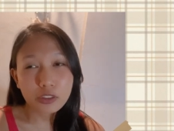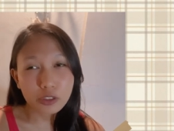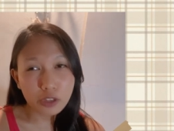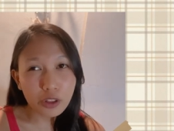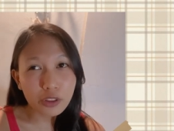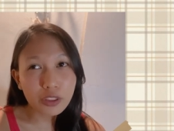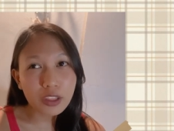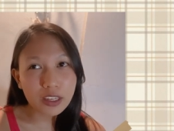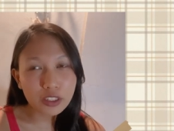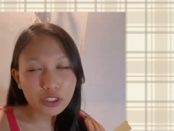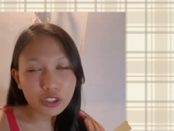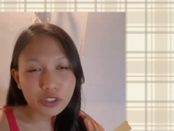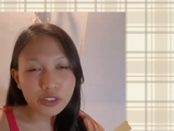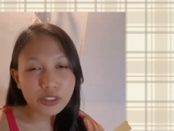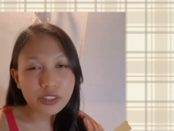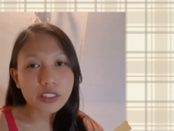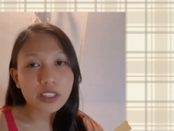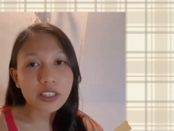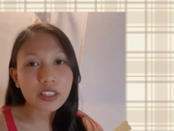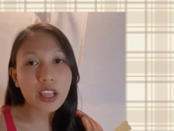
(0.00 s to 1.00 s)

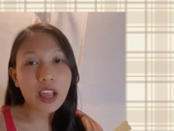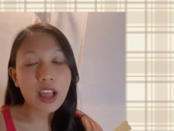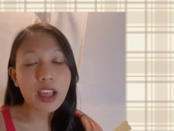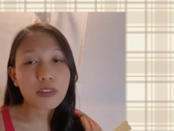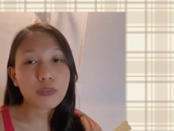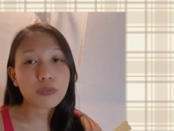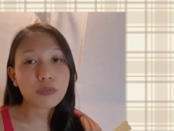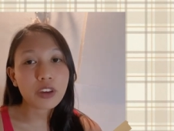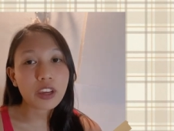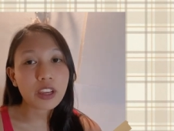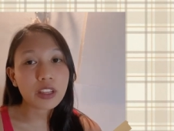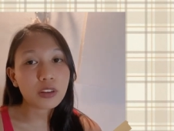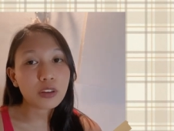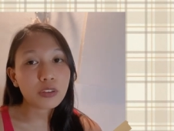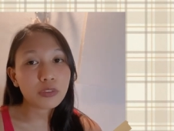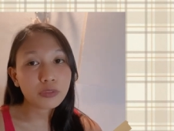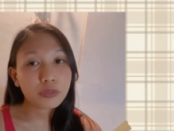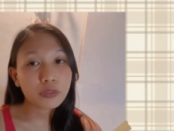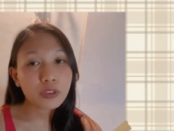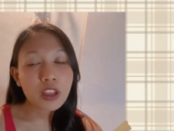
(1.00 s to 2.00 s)
collections that I've read
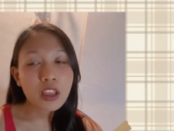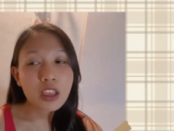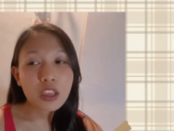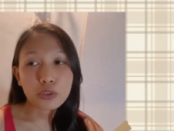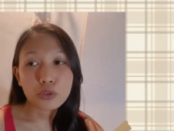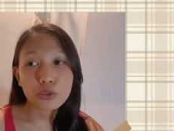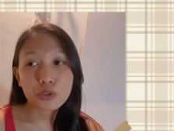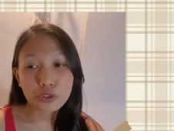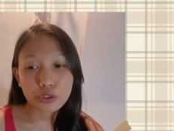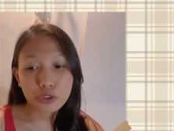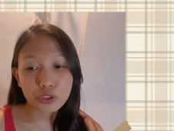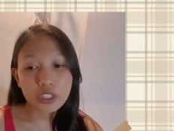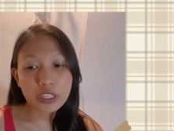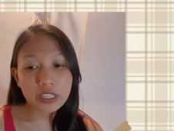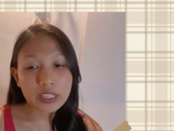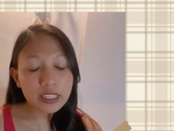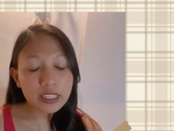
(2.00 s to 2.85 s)
of Junji